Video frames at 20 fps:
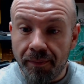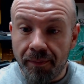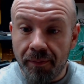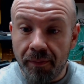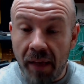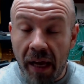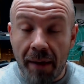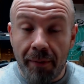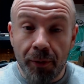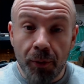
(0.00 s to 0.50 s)

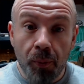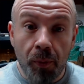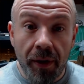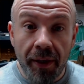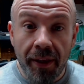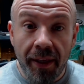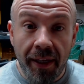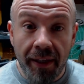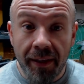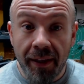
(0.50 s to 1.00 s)
that was
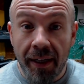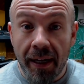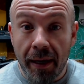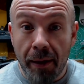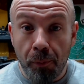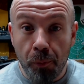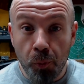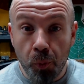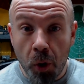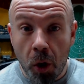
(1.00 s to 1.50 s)
one thing that I
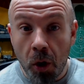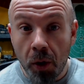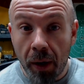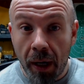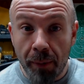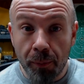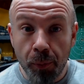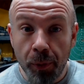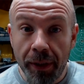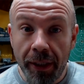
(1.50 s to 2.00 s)

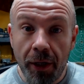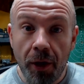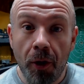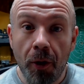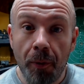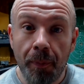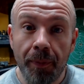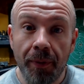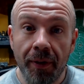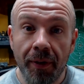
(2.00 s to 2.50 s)
really
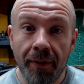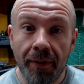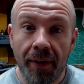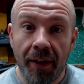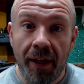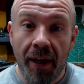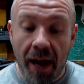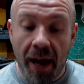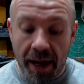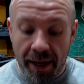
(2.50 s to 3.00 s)
hoped
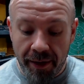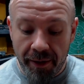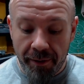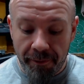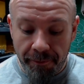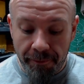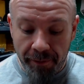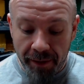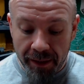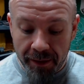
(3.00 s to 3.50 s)
that I could
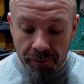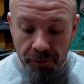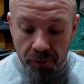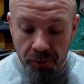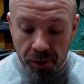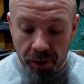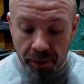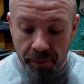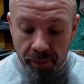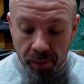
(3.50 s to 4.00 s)
fix
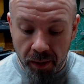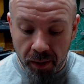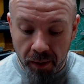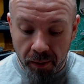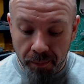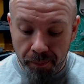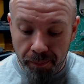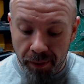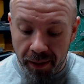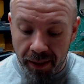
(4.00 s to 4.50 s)
for him,
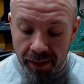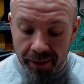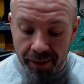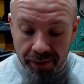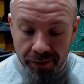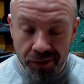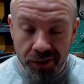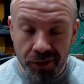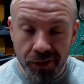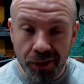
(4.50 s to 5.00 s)
but
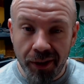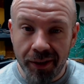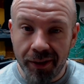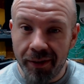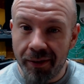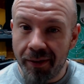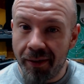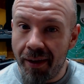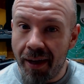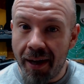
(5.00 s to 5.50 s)
there's
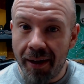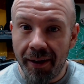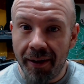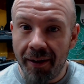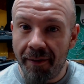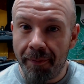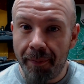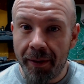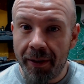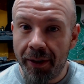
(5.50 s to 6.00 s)
just not
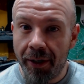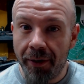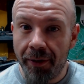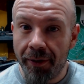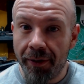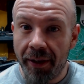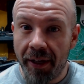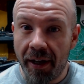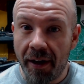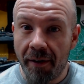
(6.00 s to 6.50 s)
enough material
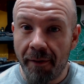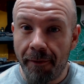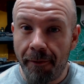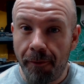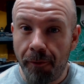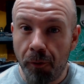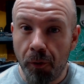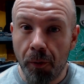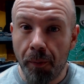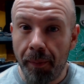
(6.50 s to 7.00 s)
there
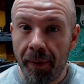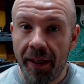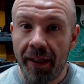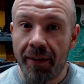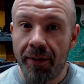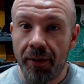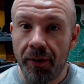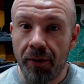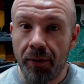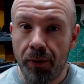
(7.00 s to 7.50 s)
for me
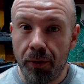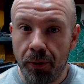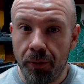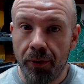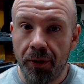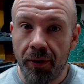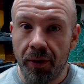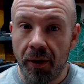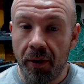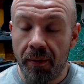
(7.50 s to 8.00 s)
to do
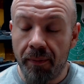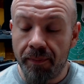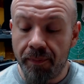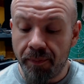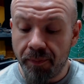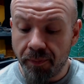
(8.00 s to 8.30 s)
so.